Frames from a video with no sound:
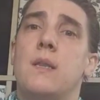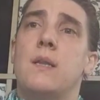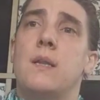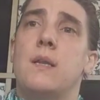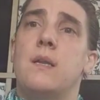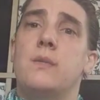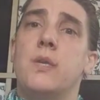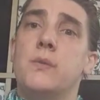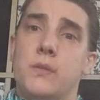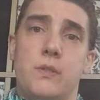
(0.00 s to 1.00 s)
little
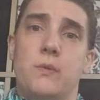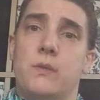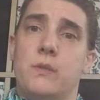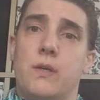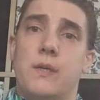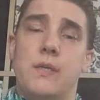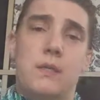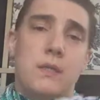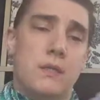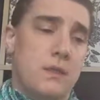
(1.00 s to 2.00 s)
toadstools on
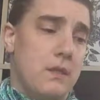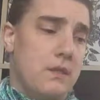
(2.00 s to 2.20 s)
it.